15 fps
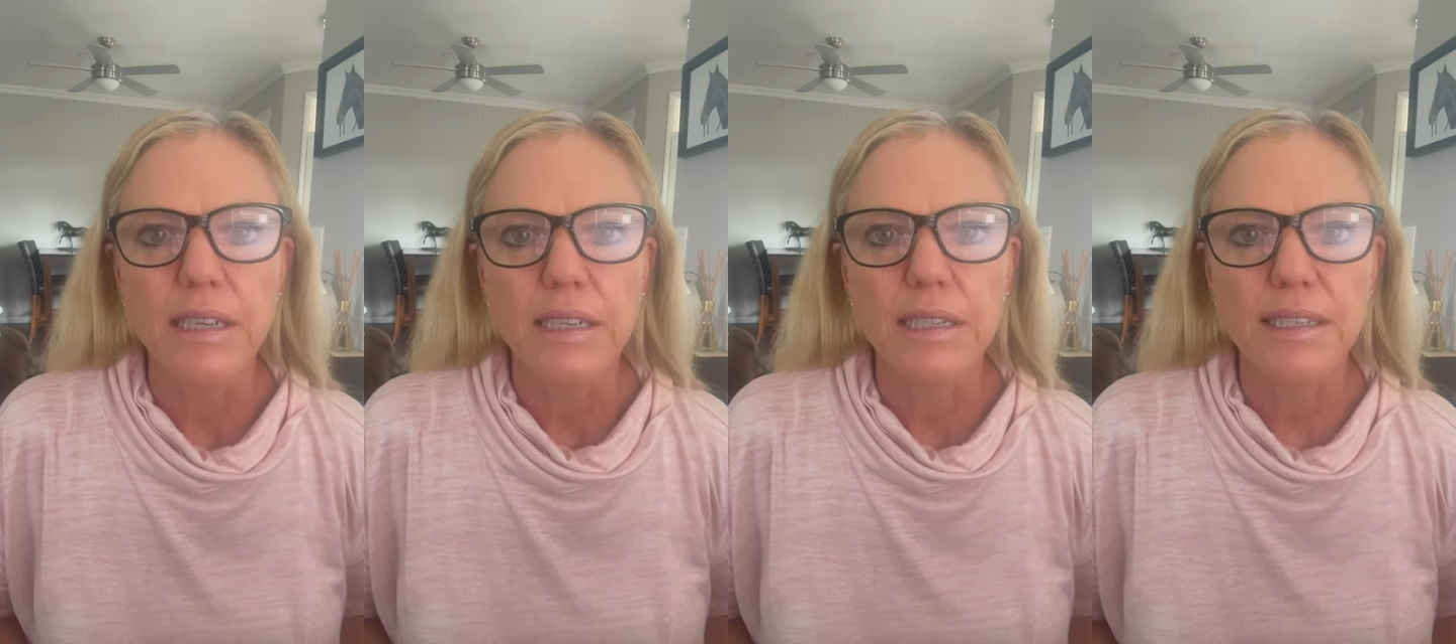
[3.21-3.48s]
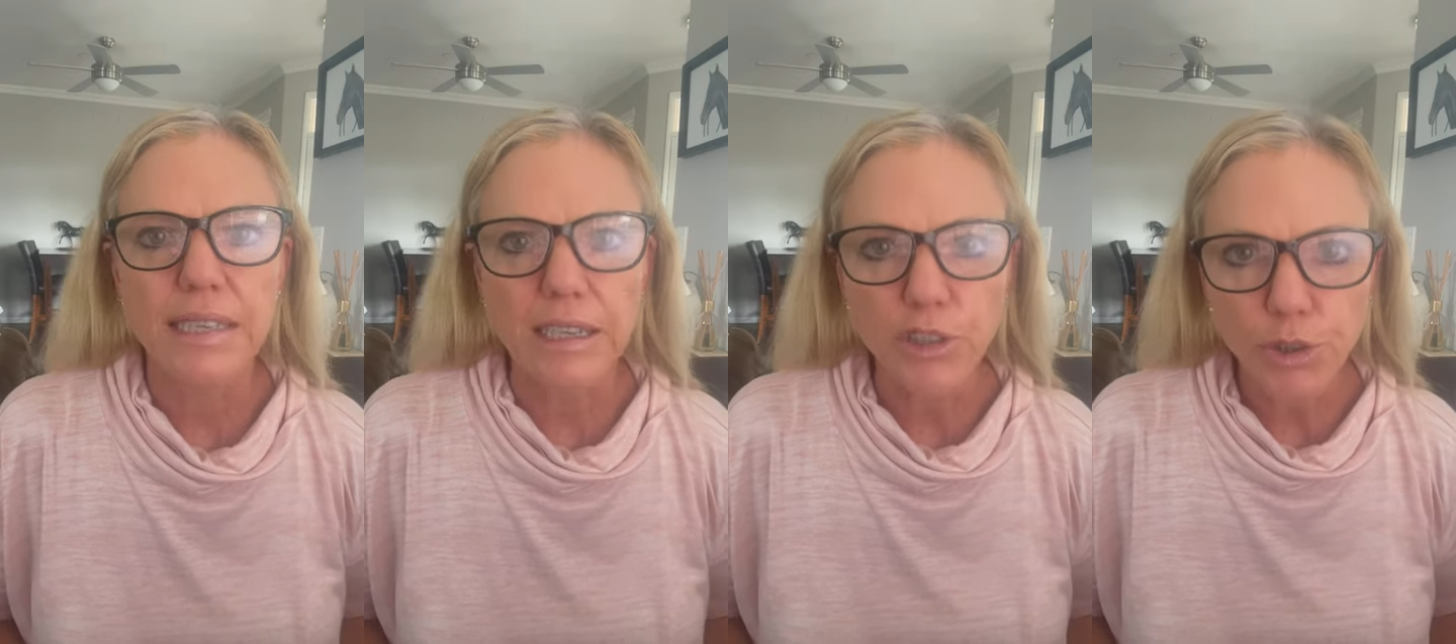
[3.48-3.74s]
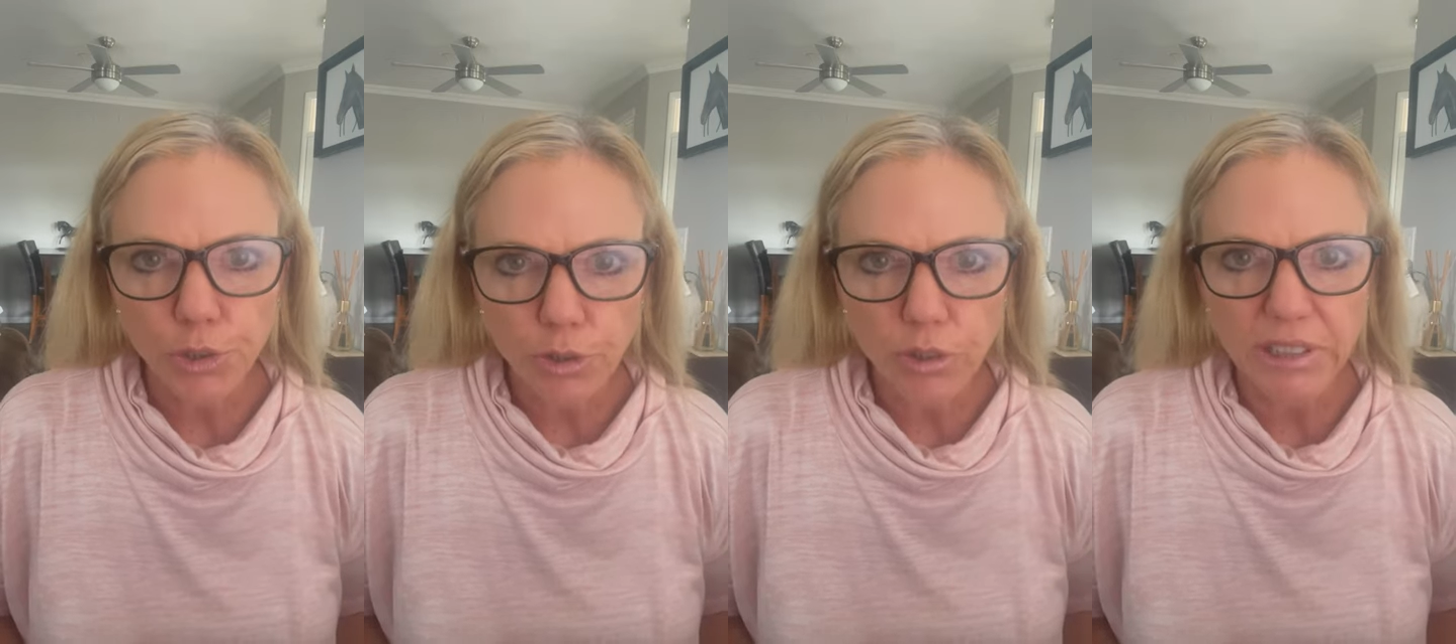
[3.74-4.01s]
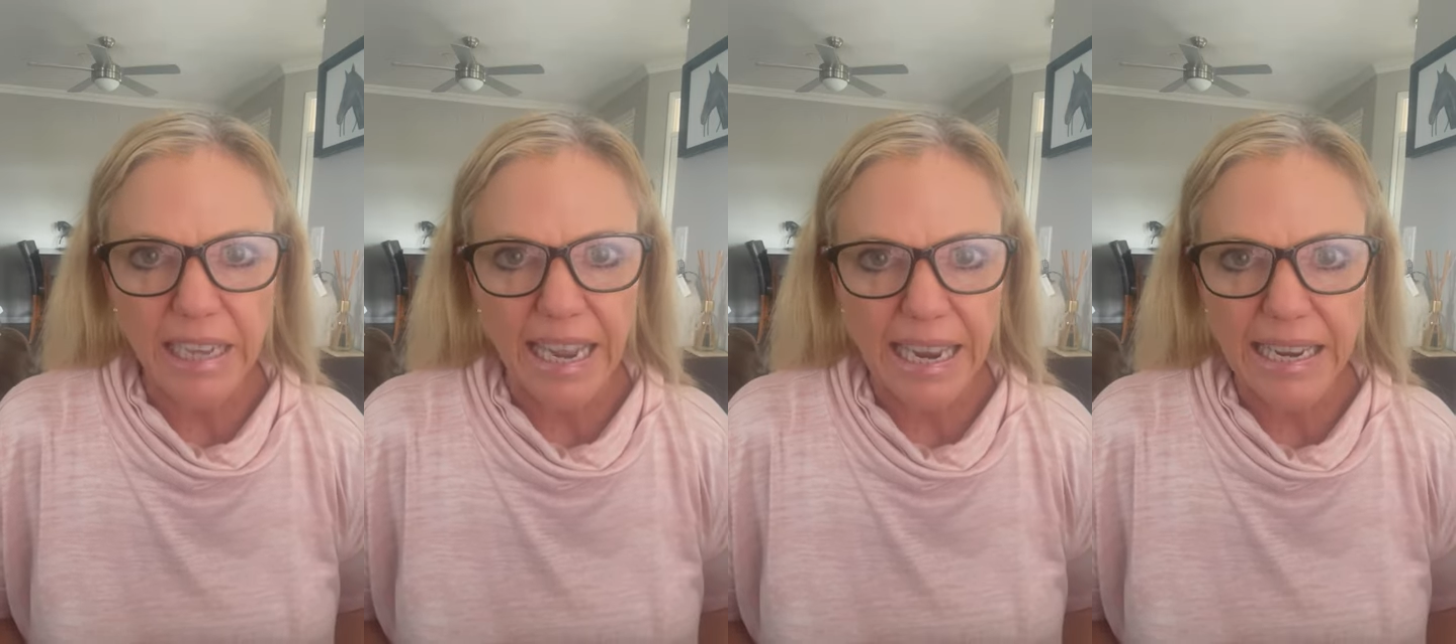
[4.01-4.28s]
central
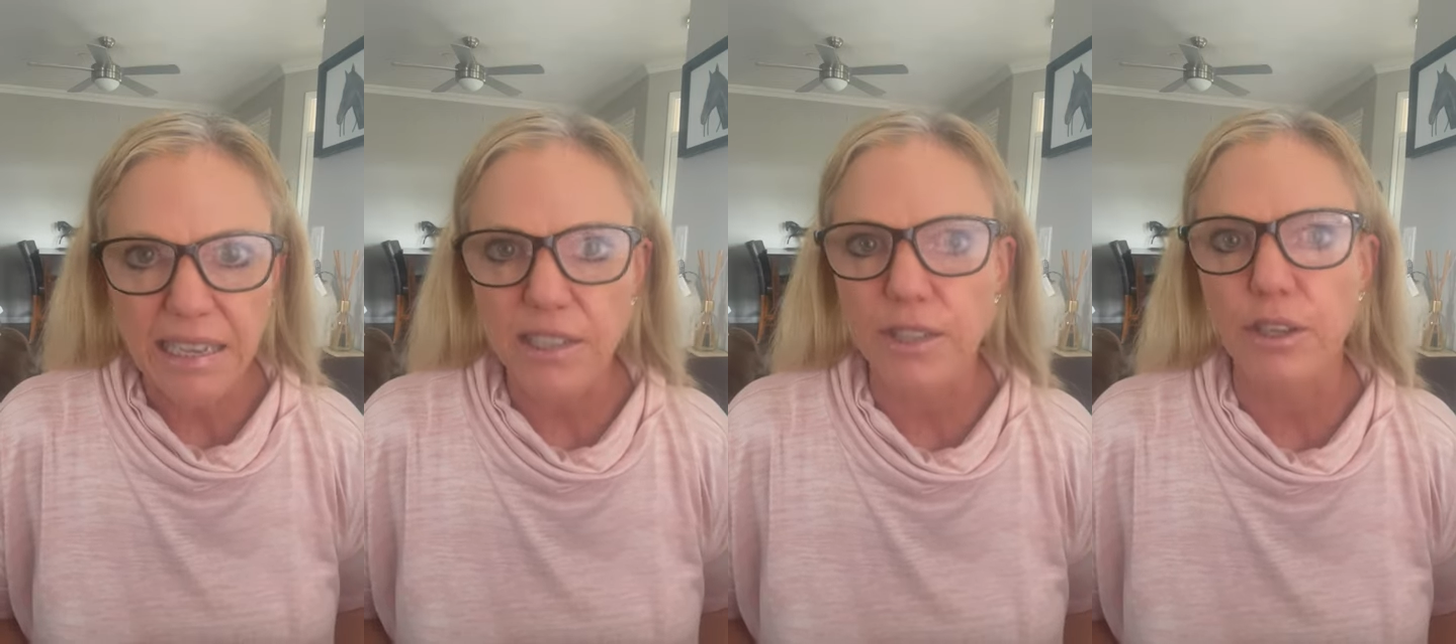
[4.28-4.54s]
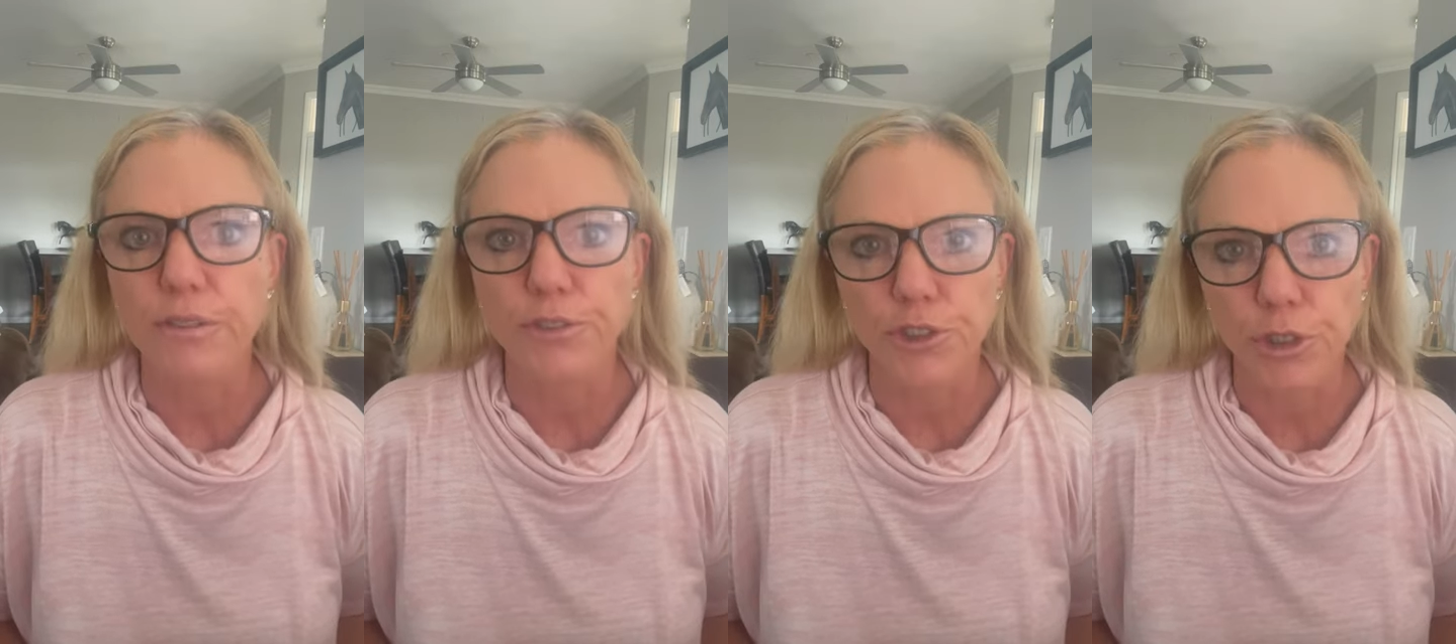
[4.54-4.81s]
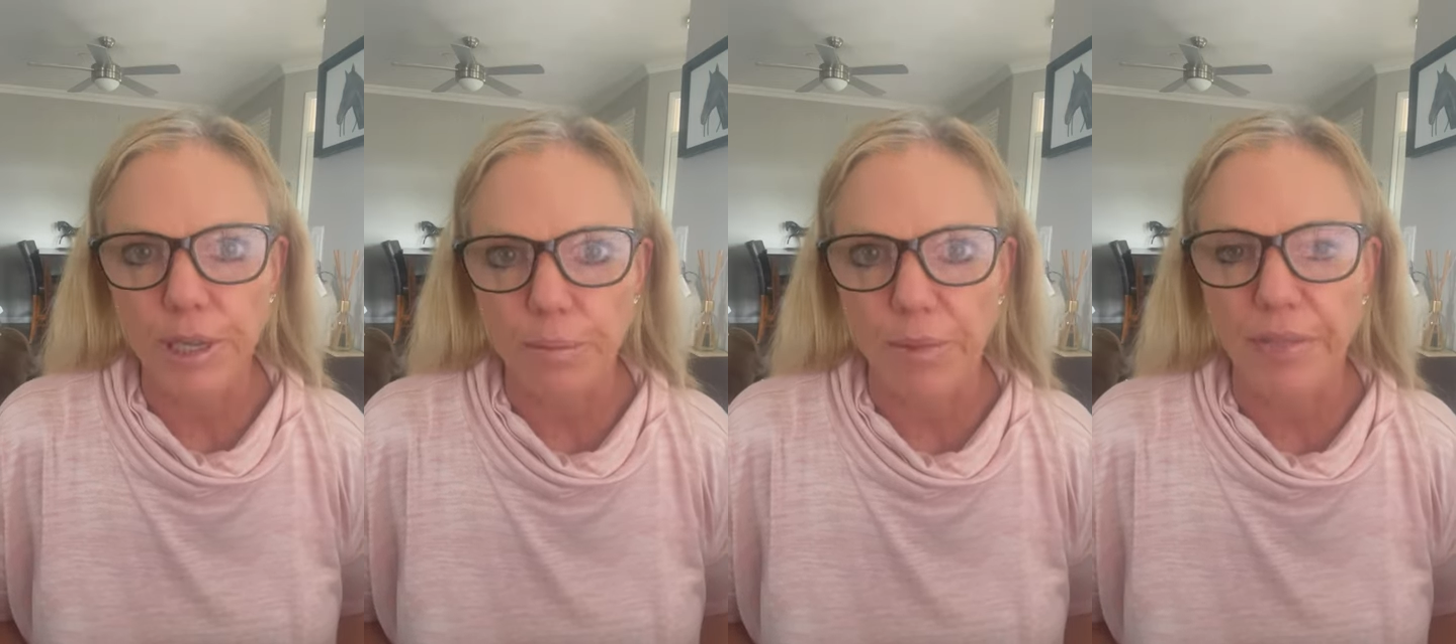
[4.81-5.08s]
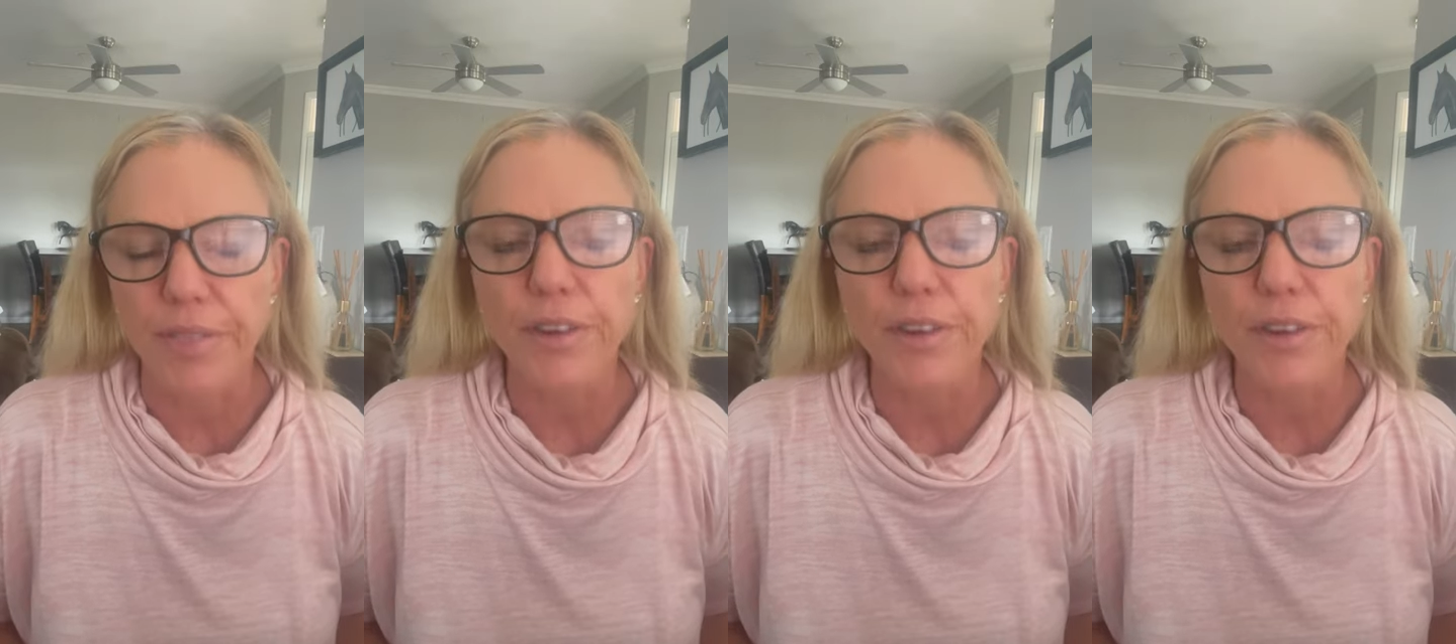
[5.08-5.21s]
tenets of treatment.